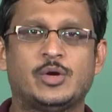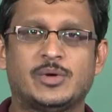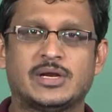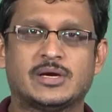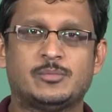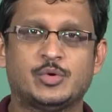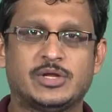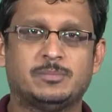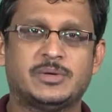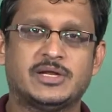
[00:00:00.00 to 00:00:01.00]
welcome to
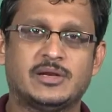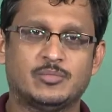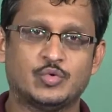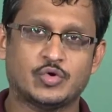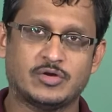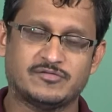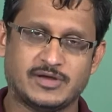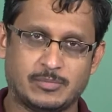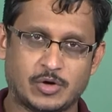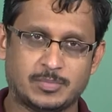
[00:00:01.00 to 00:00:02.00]
NPTEL MOOC on
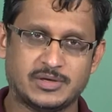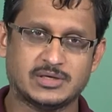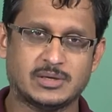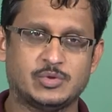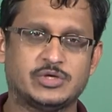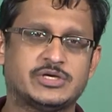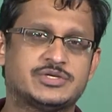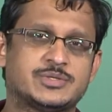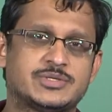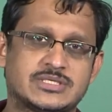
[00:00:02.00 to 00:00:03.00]
Fiber Optic
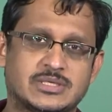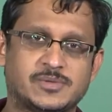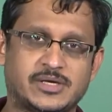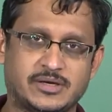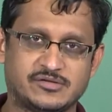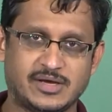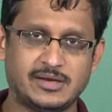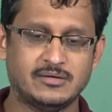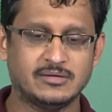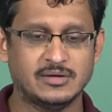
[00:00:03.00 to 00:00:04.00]
Communication Systems and Design.
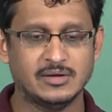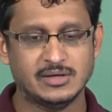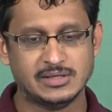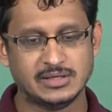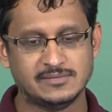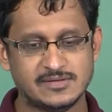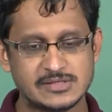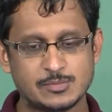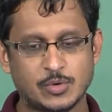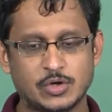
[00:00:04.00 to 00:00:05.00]
In this
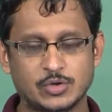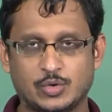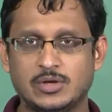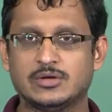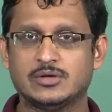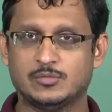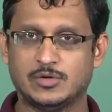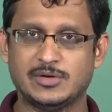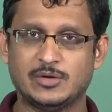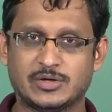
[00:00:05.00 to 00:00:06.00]
module, we
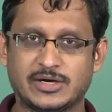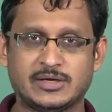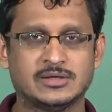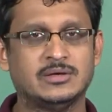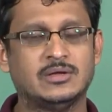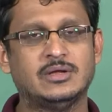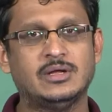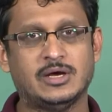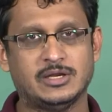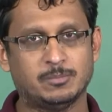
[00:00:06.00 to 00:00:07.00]
will look at
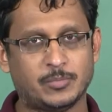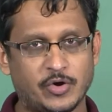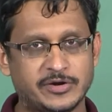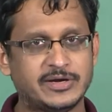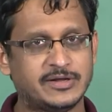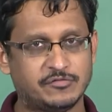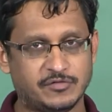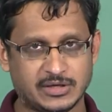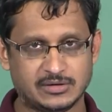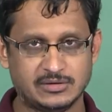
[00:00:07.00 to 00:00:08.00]
an important
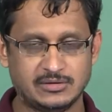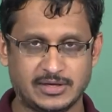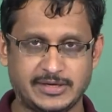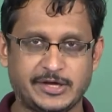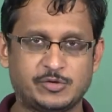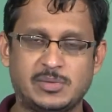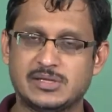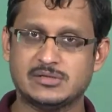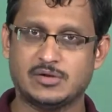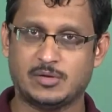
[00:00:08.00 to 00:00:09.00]
effect that takes place
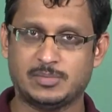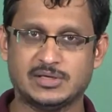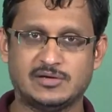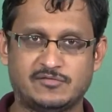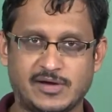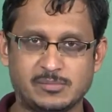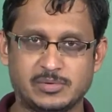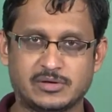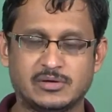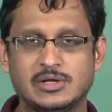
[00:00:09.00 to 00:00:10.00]
in an optical
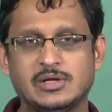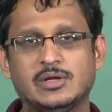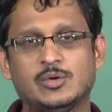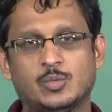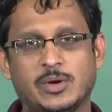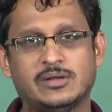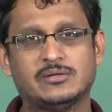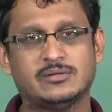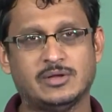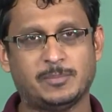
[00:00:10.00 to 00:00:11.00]
fiber when
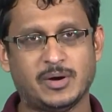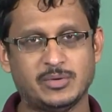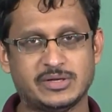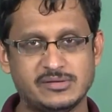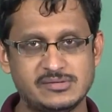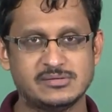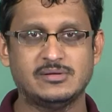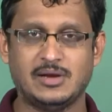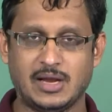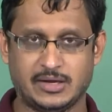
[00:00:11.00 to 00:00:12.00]
the power is
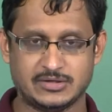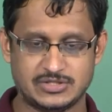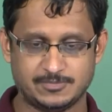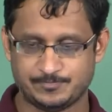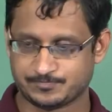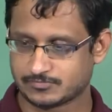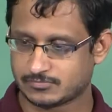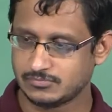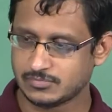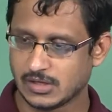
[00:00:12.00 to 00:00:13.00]
large.
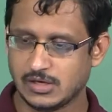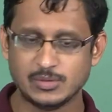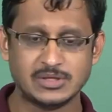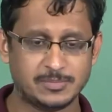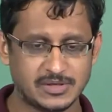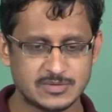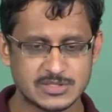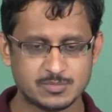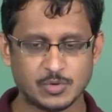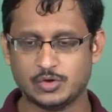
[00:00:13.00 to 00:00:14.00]
Now in the previous
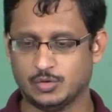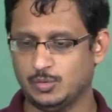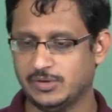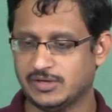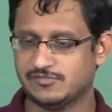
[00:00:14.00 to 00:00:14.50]
module, we have